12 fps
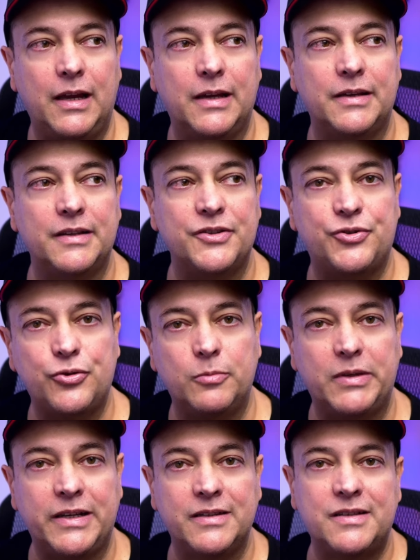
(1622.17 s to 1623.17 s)
and a
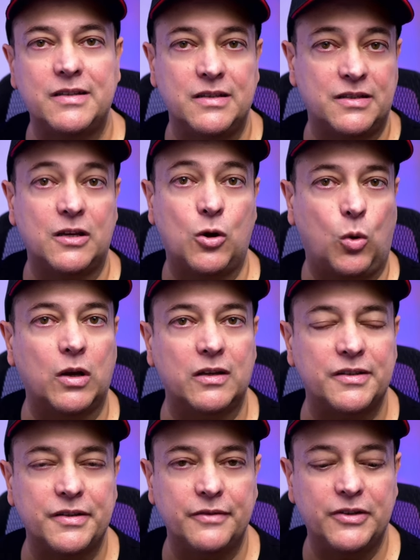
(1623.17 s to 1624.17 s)
zoom lens is the
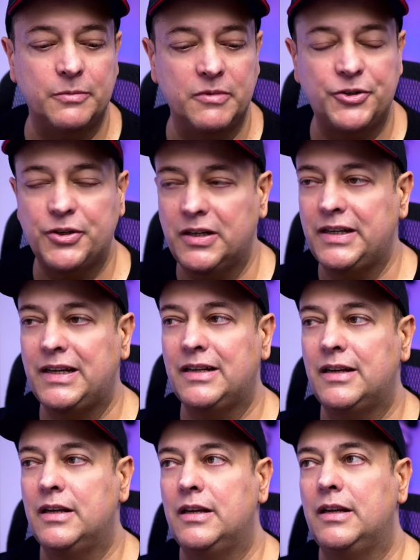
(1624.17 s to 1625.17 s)
quality of the image. You're going to
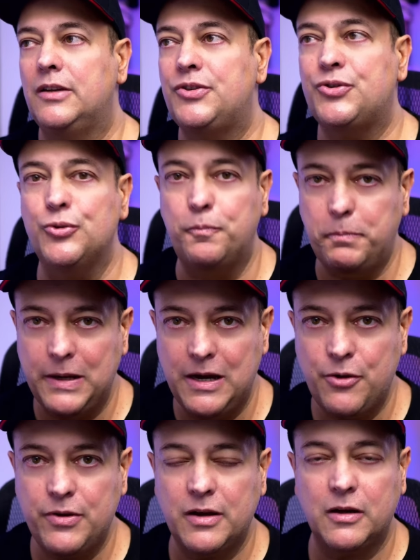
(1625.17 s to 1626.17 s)
get
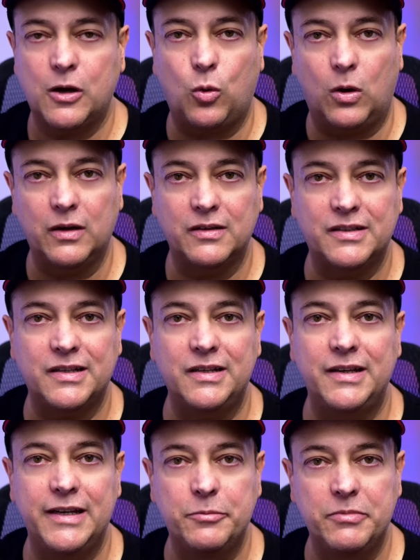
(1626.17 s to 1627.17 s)
superior
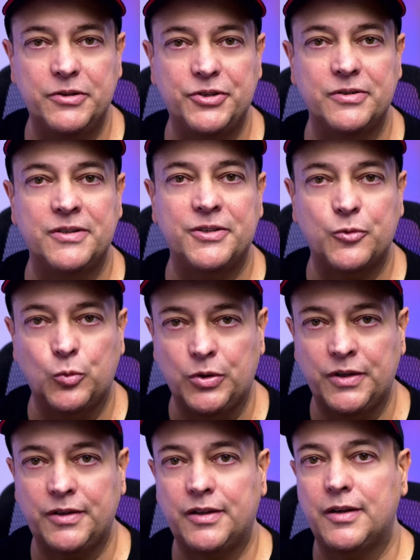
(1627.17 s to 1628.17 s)
quality images
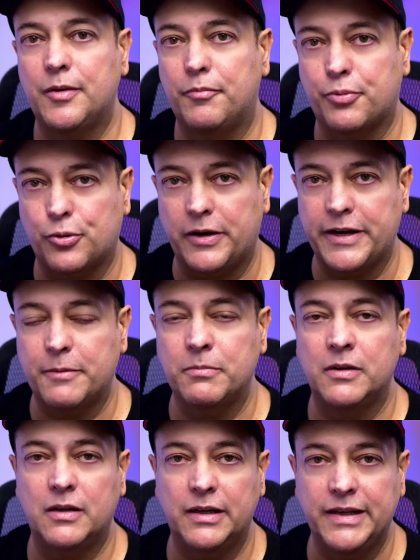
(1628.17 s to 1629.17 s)
with
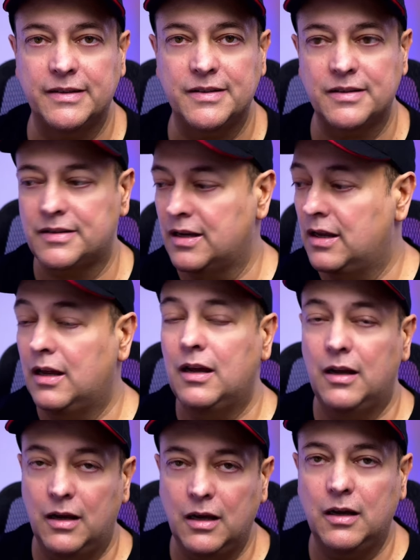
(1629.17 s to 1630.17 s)
prime lenses.
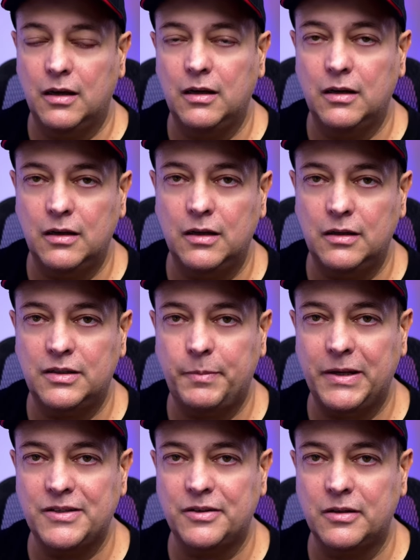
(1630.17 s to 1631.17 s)

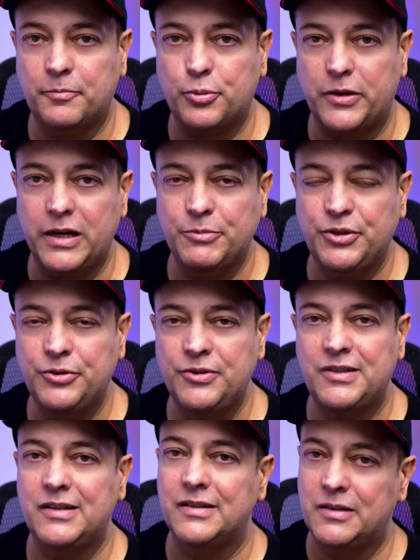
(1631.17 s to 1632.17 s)
Depends on the primes you're
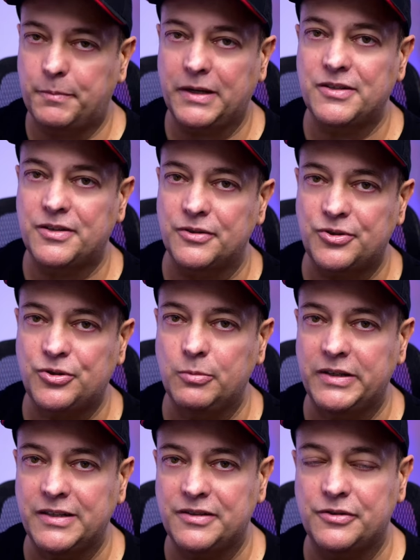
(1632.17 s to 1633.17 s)
using, it depends on the
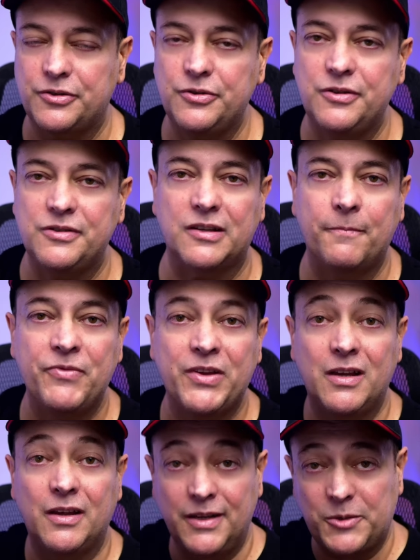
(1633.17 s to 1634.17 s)
zoom lenses you're using.
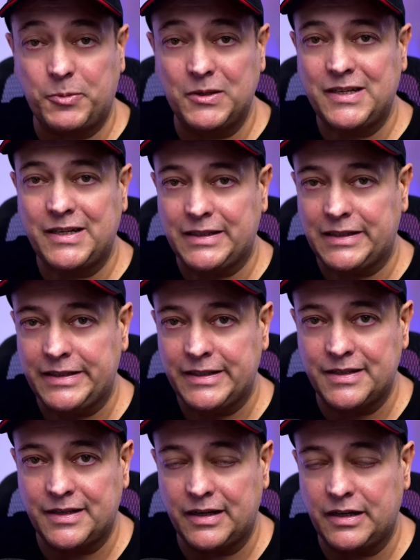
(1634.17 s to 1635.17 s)
This particular
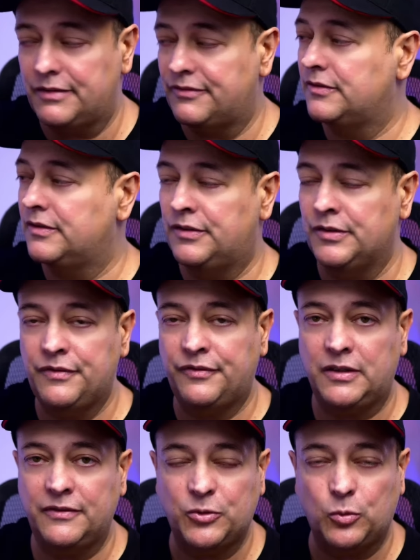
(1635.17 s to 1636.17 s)
lens that I have, the
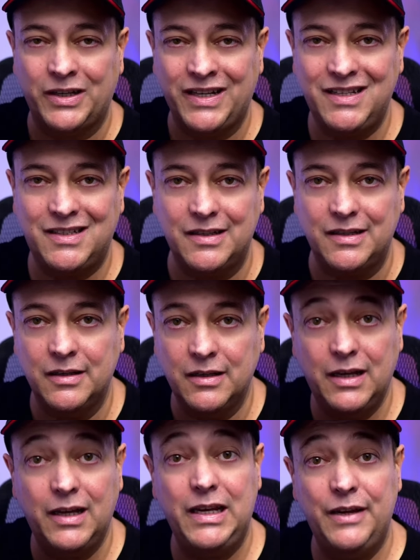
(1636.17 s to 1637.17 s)
35 to 180,
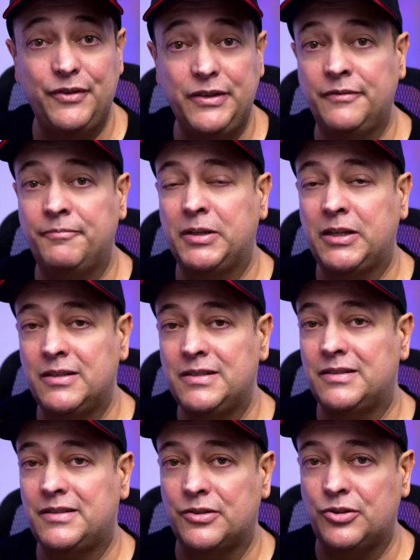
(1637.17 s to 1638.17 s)
even if,
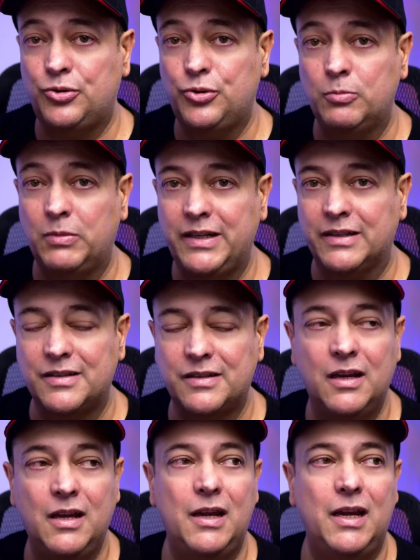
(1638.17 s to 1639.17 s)
because it's a zoom
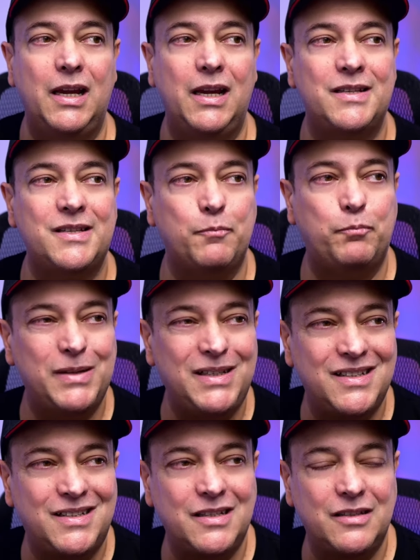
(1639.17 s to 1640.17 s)
lens, its
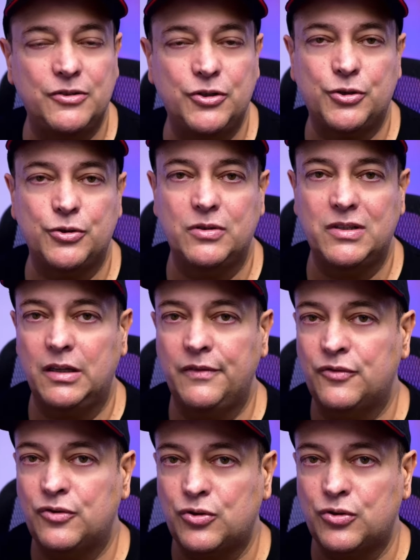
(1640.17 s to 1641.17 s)
ability to shoot
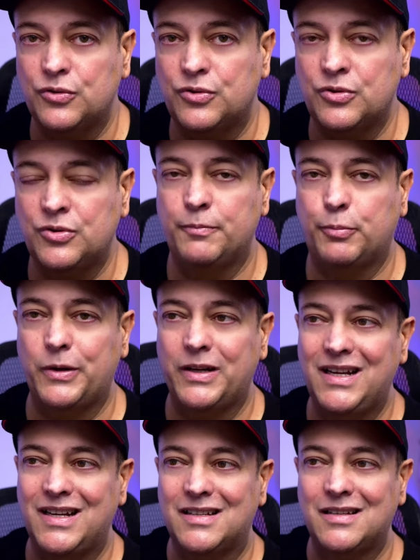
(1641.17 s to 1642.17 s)
f2 to
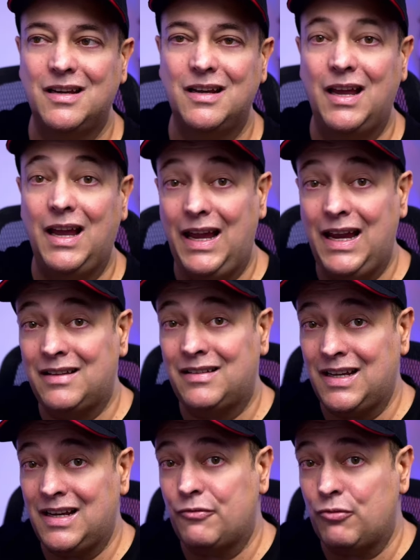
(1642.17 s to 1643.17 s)
2.8
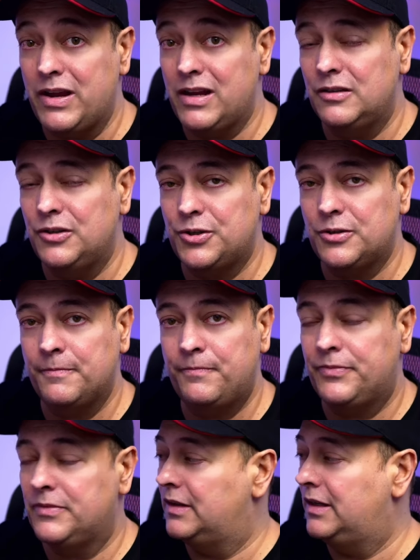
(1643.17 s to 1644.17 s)
at that range,
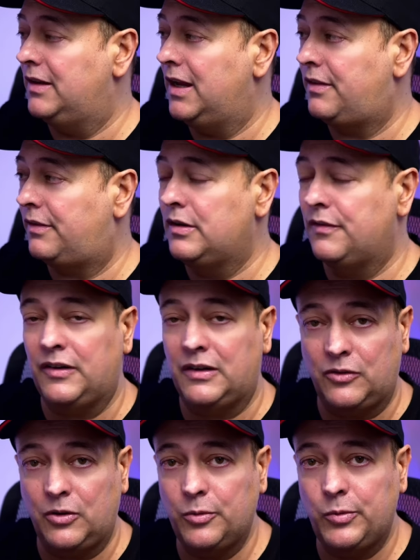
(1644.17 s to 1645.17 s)
the
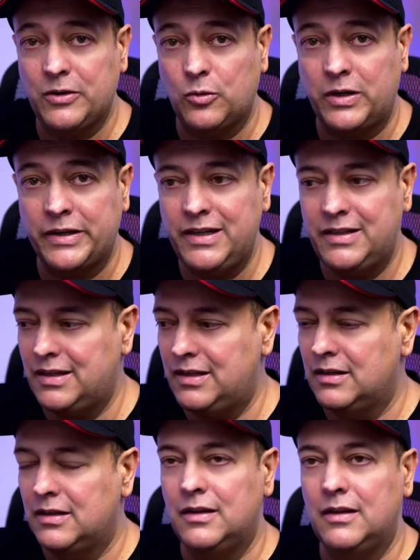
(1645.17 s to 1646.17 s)
835 all the way to
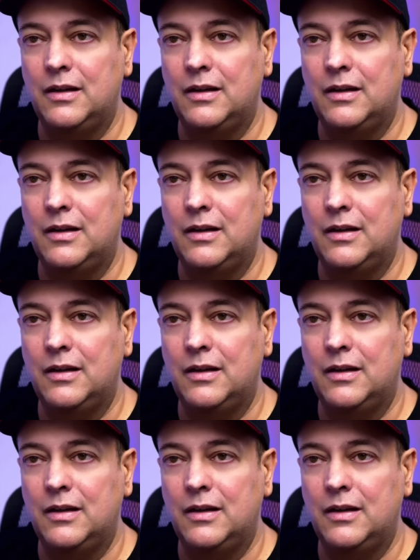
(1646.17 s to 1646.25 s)
180,